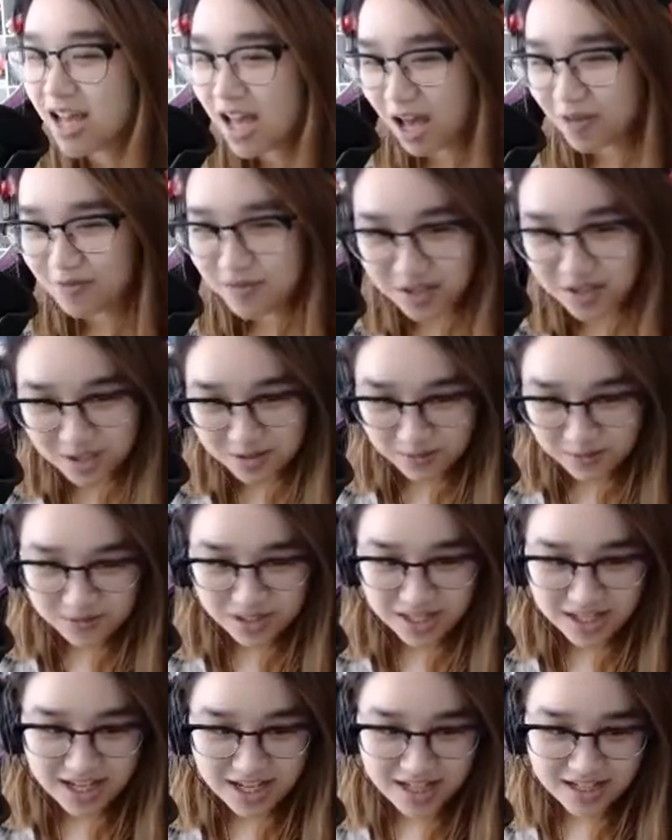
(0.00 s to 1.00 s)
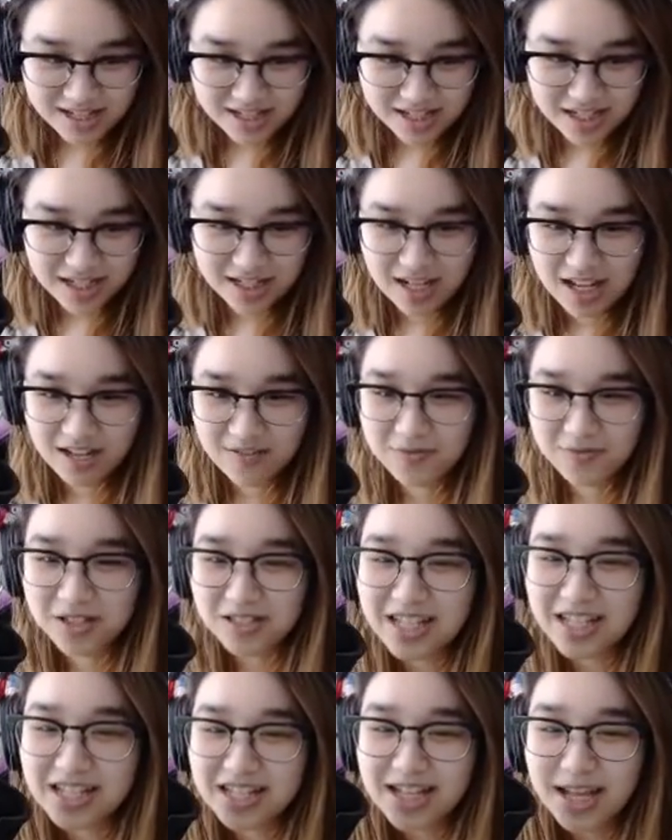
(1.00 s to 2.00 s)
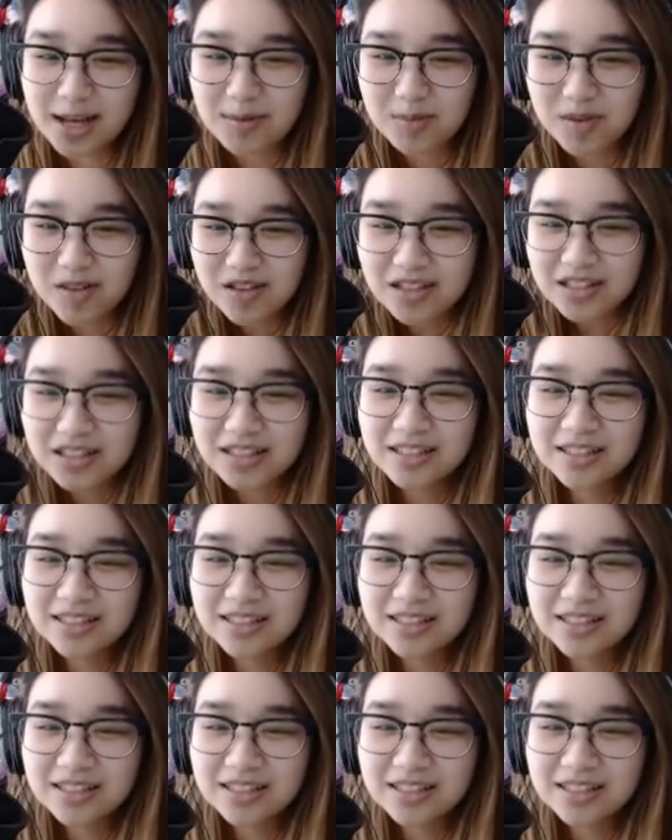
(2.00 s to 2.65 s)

I'm not sure what we're gonna catch it in. I feel like netball